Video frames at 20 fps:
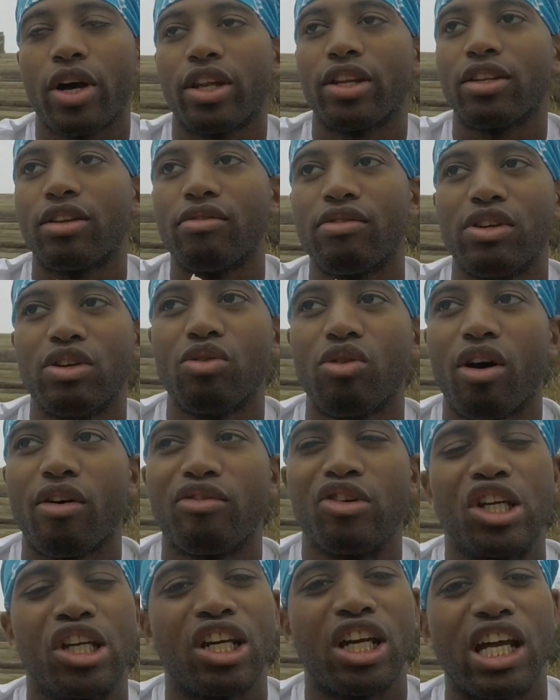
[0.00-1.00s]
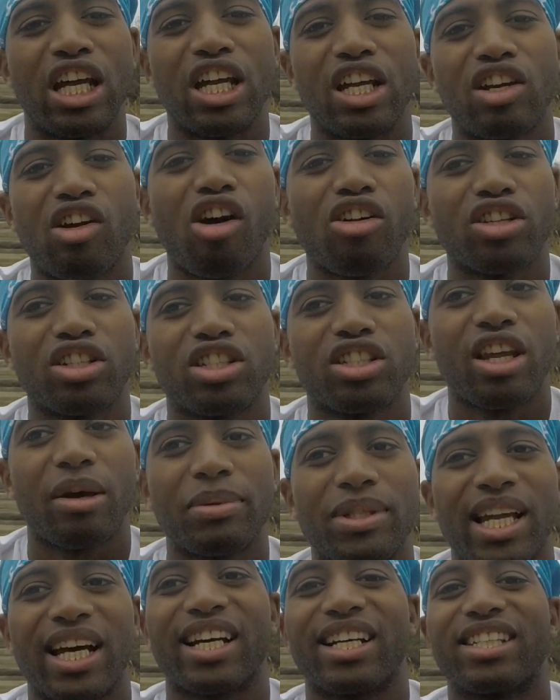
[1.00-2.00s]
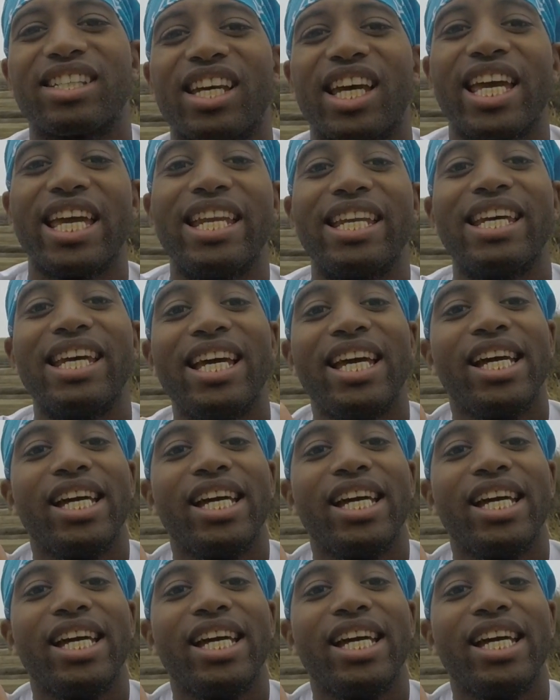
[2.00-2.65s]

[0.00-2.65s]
and the view of it and all the steps that contain